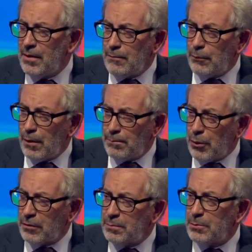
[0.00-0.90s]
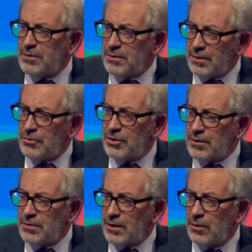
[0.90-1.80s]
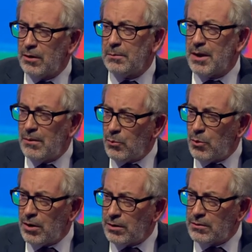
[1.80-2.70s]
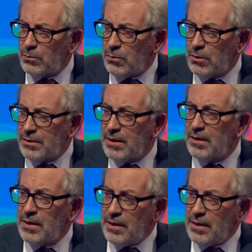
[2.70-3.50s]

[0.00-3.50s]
for a prosperous and just economy and work towards it.